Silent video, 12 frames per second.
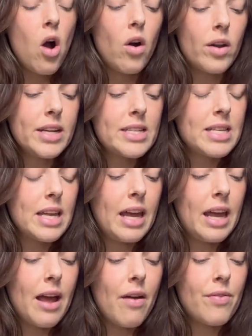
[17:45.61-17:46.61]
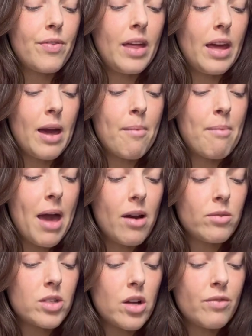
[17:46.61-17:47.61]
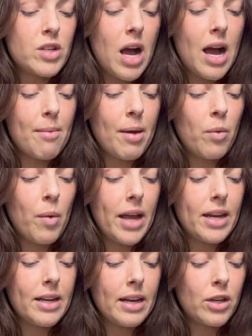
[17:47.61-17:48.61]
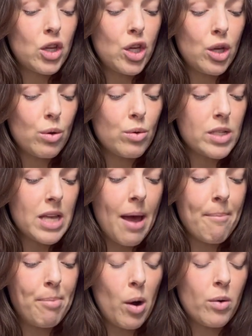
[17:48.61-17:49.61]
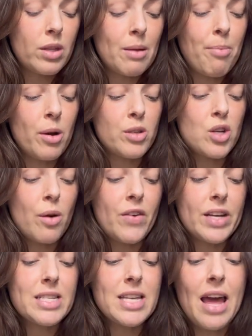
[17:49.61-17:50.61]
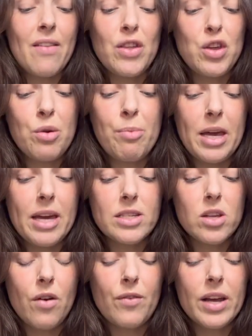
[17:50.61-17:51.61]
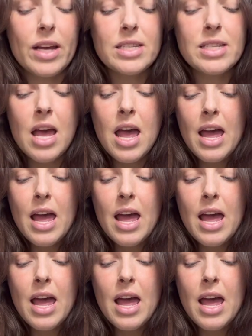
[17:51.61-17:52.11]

Honestly, the amount of time I waited in queues at both the post office and the UPS office,